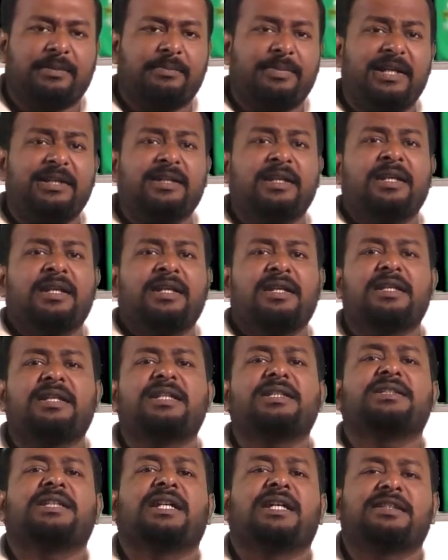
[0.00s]
but it
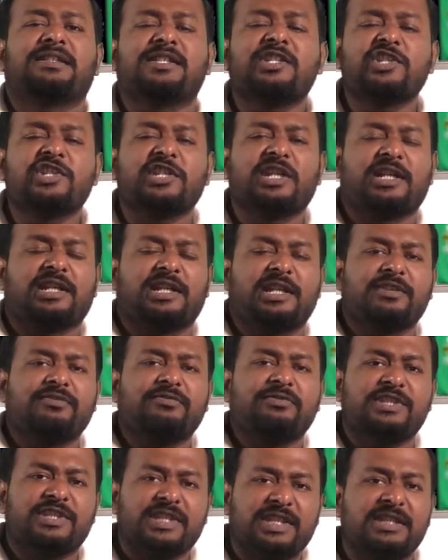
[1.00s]
is the essential case,
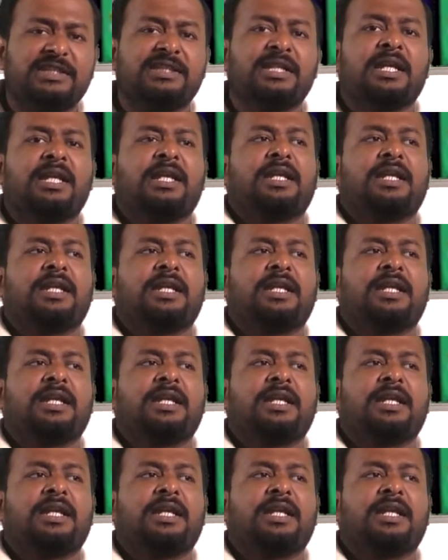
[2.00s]
which is